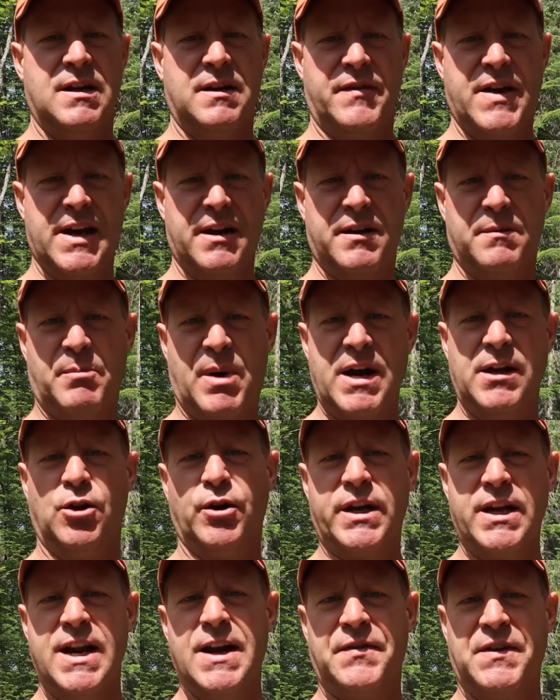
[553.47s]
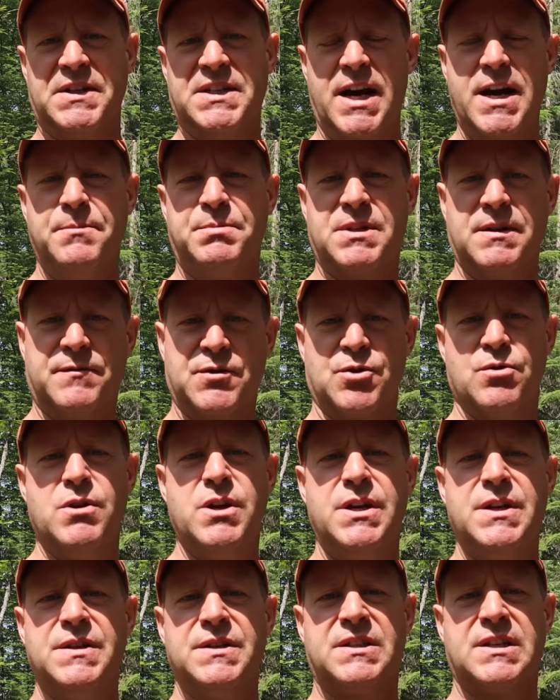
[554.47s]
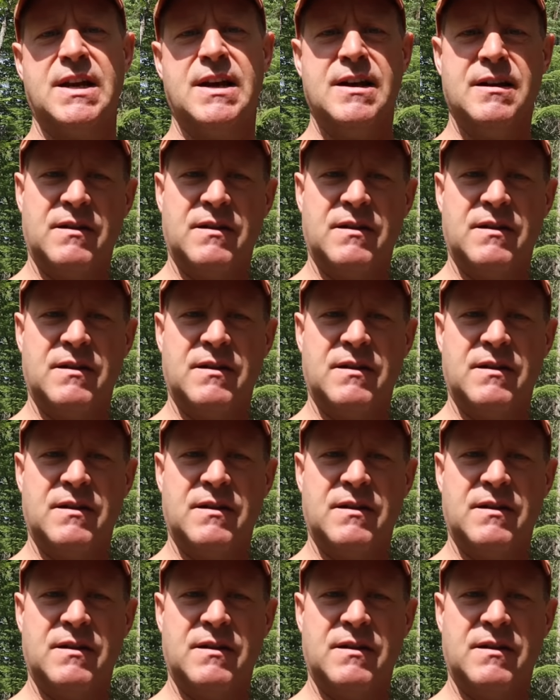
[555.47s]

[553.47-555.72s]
by looking at the types of trees,